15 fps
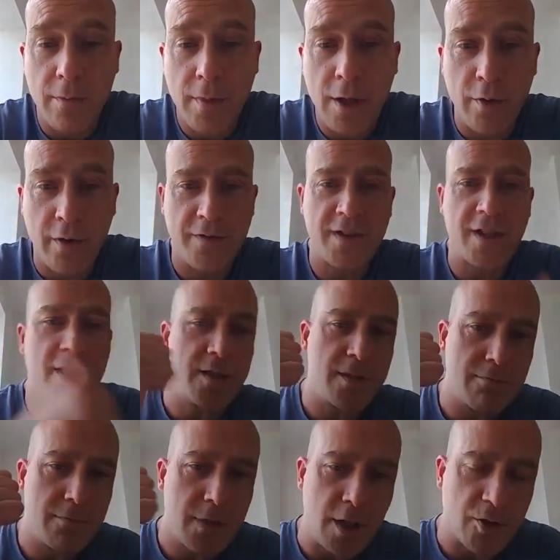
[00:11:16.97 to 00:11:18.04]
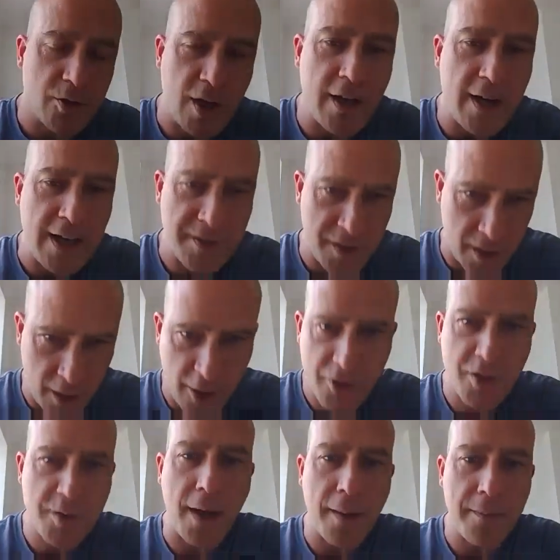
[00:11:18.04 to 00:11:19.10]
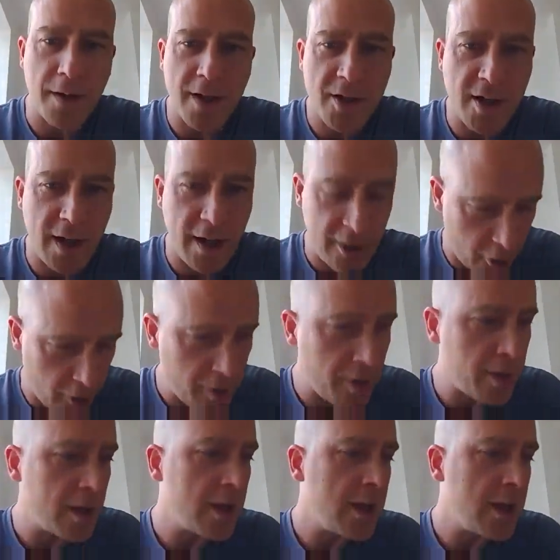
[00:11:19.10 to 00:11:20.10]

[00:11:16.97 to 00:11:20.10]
He would have said, China has the largest population on Earth.